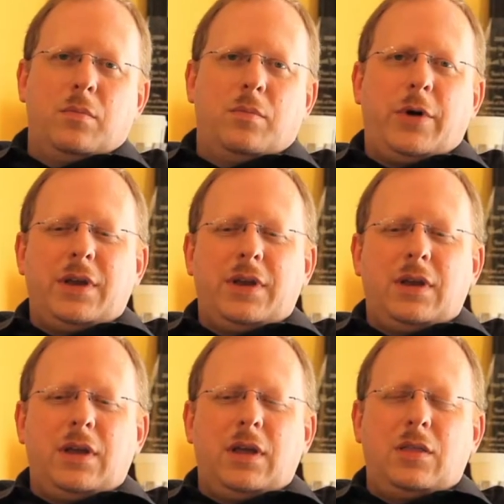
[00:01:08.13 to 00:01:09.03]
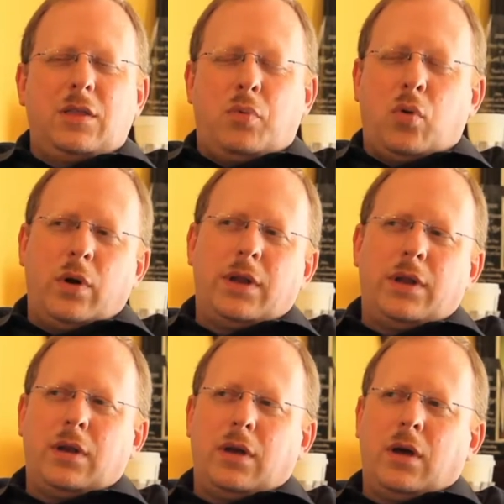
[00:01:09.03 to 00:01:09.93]
But the point
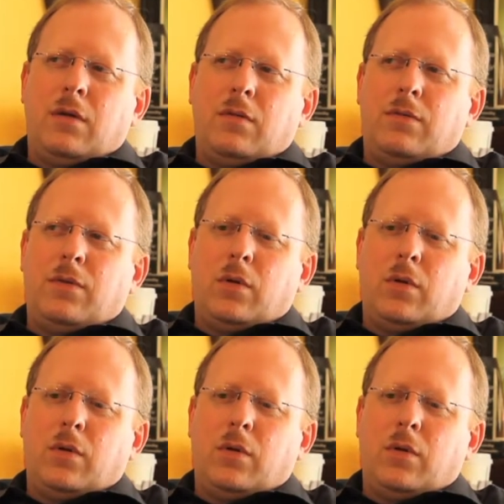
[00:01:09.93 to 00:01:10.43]
of